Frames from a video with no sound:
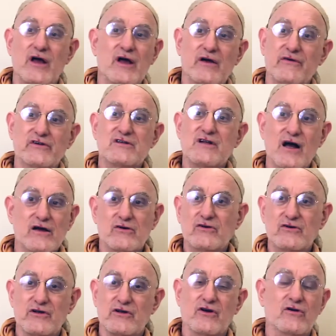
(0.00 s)
If it's not good,
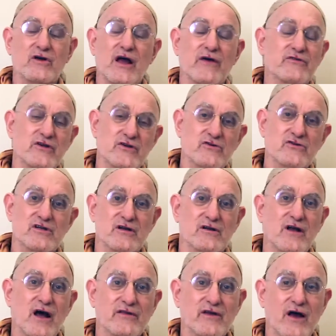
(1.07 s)
you don't have to use it.
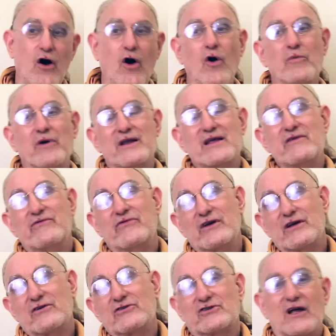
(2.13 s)
Not that, oh, but he
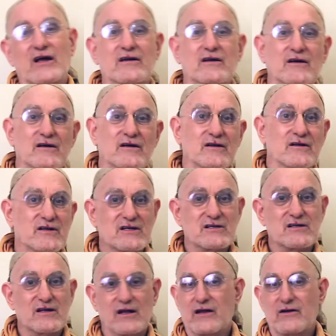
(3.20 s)
feels like it and this
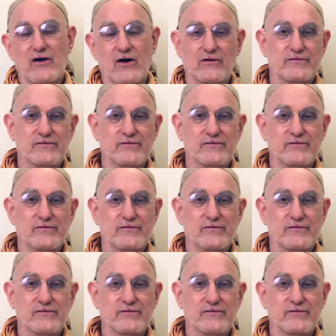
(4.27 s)
and that. No.